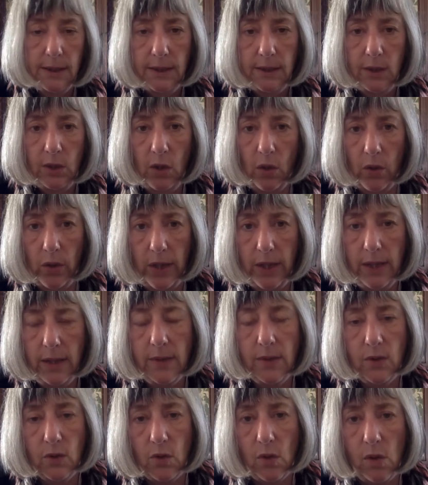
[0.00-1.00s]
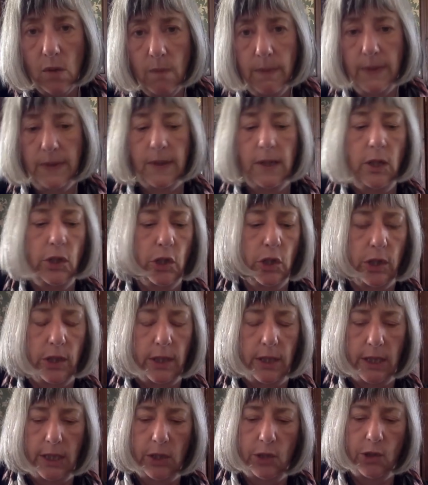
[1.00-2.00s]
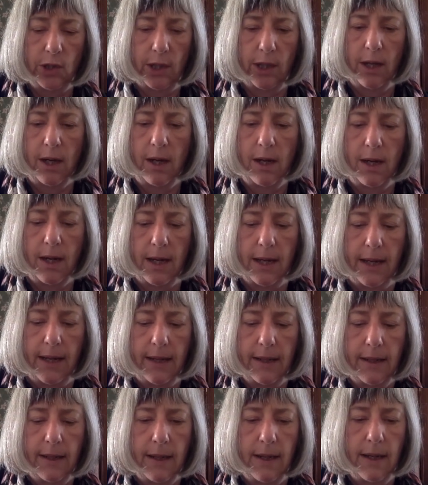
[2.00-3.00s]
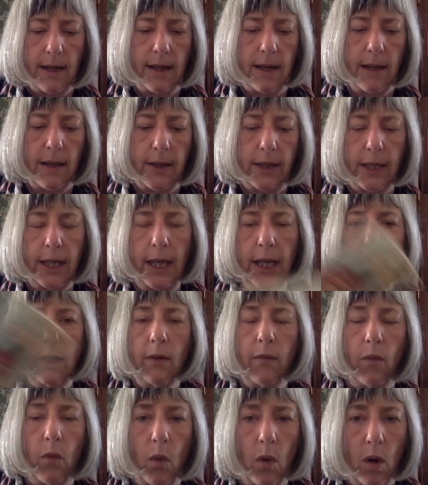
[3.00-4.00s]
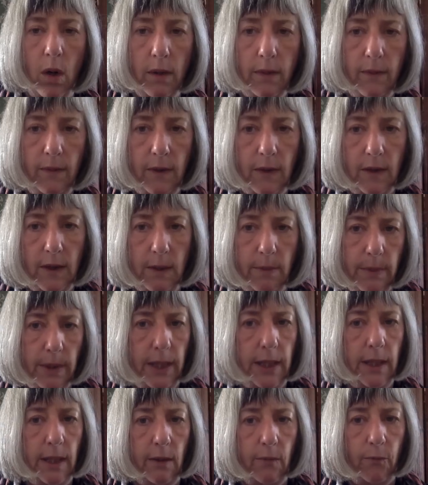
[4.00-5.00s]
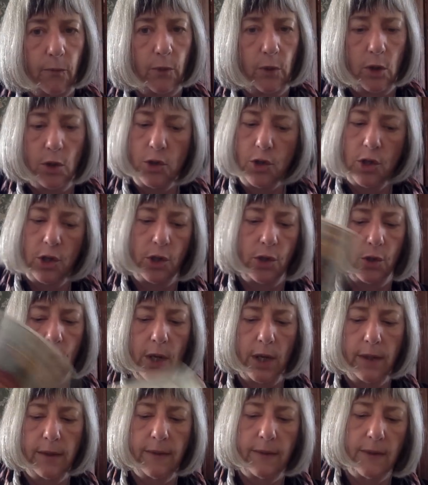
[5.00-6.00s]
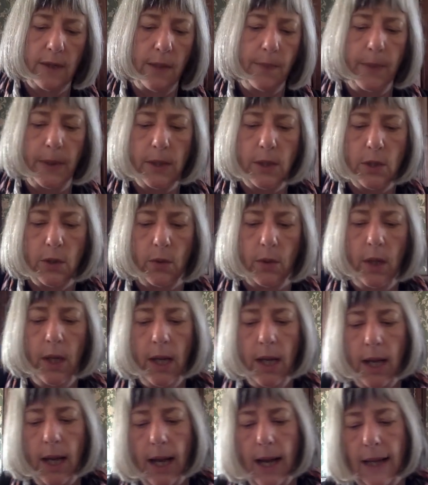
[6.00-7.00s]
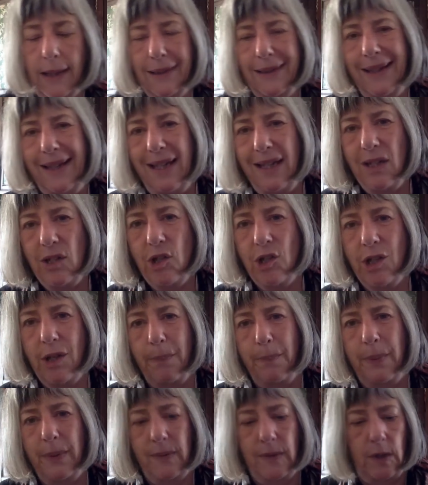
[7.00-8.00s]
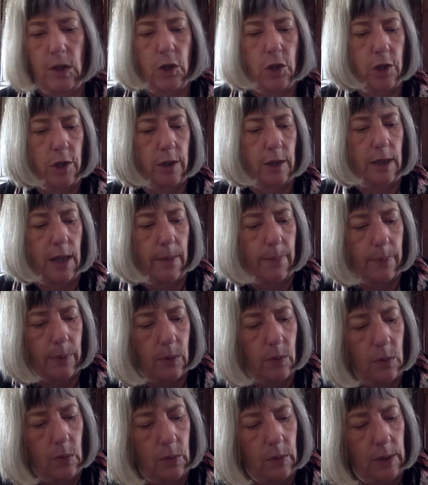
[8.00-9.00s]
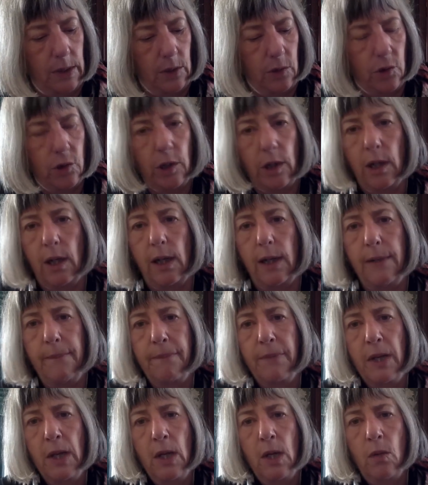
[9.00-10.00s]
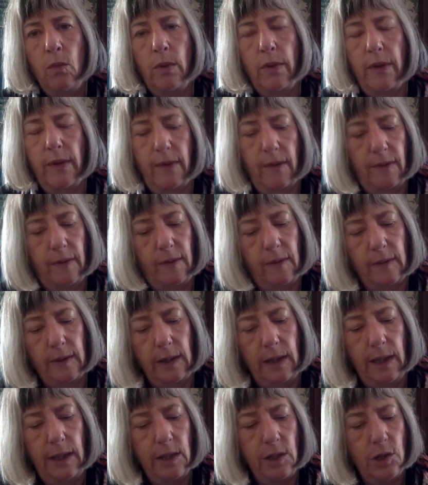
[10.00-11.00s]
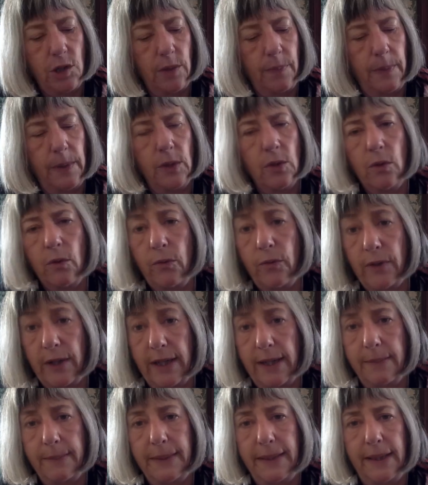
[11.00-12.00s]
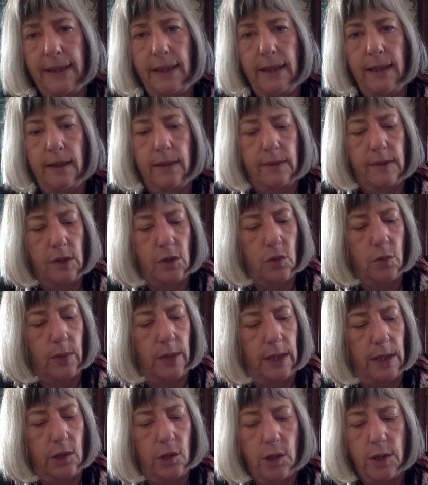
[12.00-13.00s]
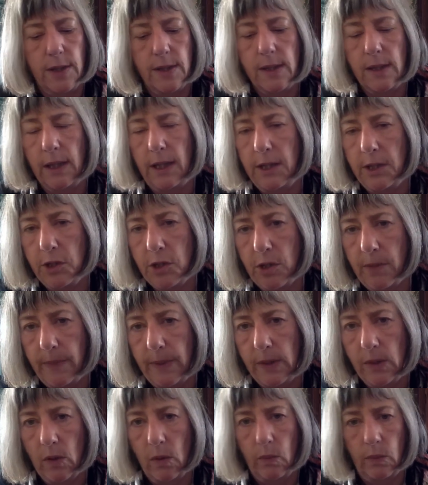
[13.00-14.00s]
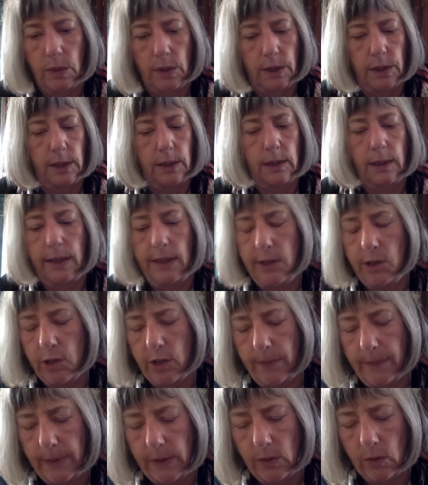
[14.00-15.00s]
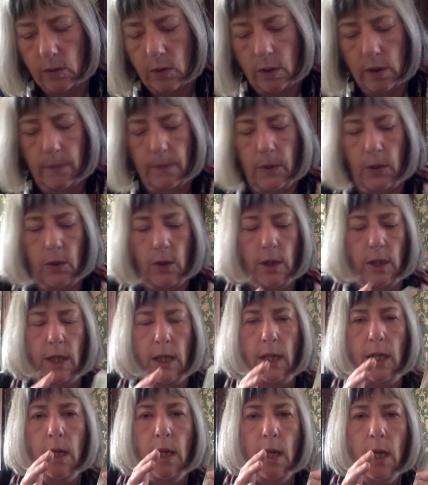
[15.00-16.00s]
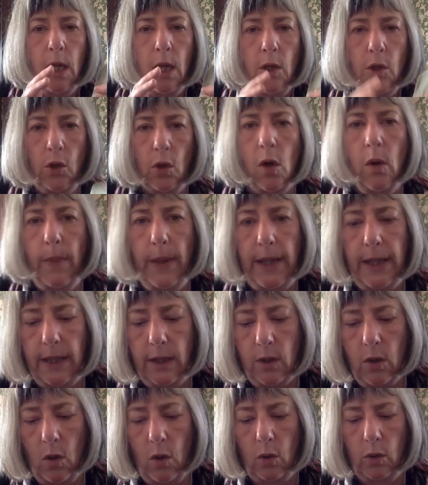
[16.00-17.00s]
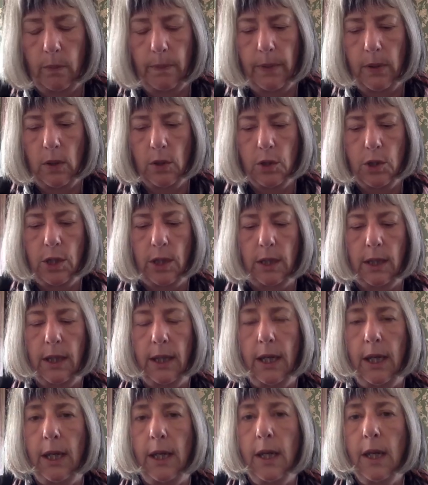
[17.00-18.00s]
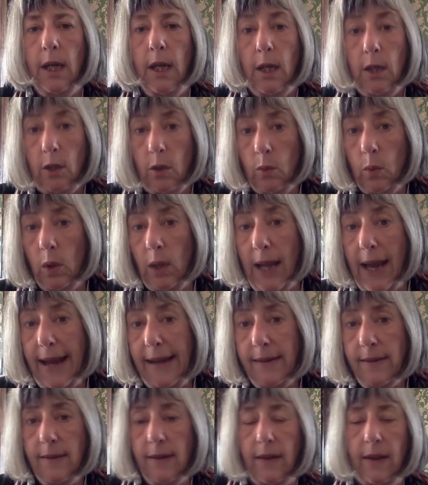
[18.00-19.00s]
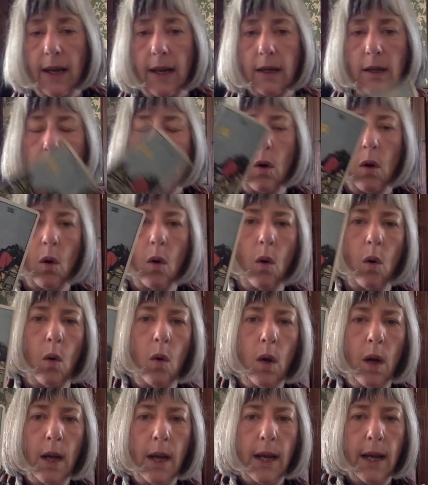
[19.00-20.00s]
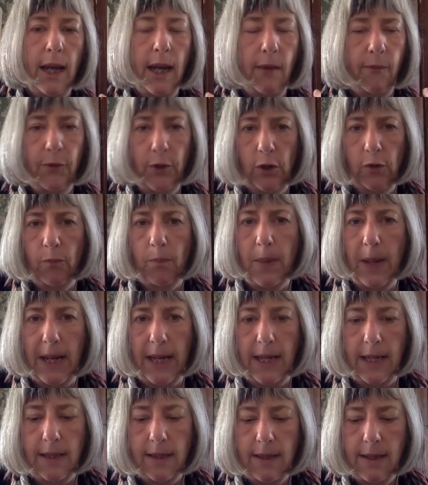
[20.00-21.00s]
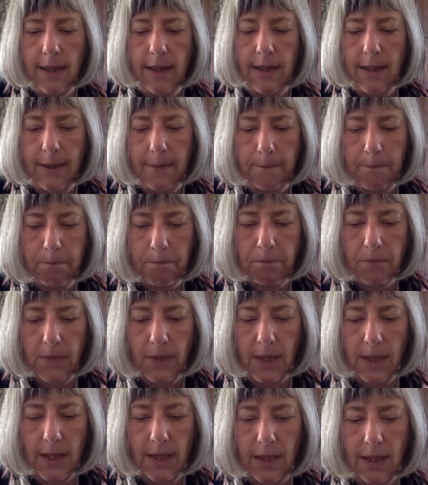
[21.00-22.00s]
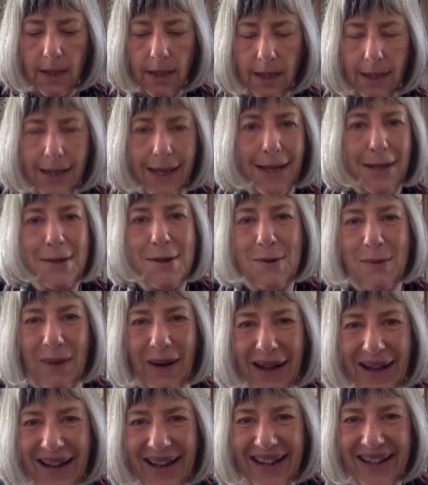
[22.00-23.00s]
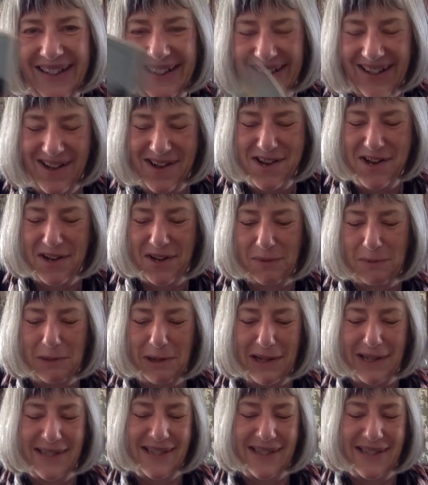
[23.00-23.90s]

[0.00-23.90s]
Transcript: you're in a strong position in July. The King of Wands in the immediate future. You're going to step into a leadership position, Capricorn, in July. Whether this is leadership in your family situations, leadership in your work, leadership in your community, you're being called upon to lead. You will answer that call. If you've been hidden away, I don't know why I